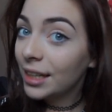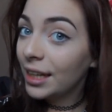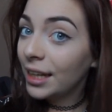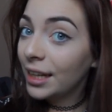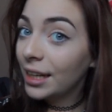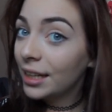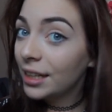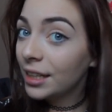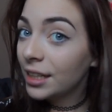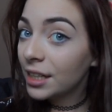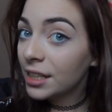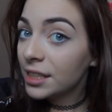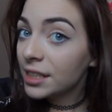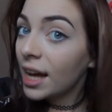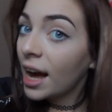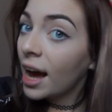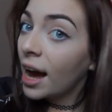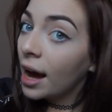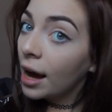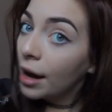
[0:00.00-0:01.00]
it does
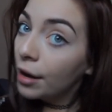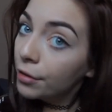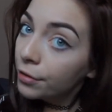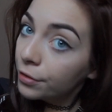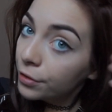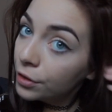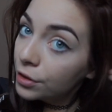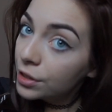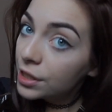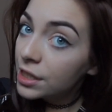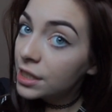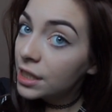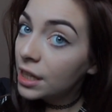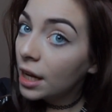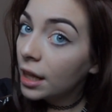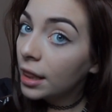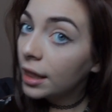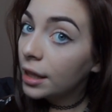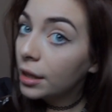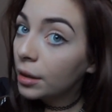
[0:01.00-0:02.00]
have, you see
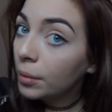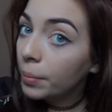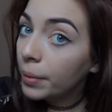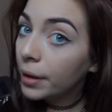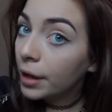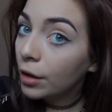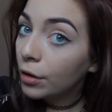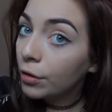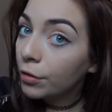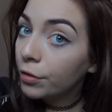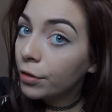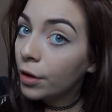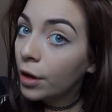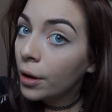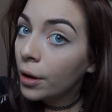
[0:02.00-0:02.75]
a little bit of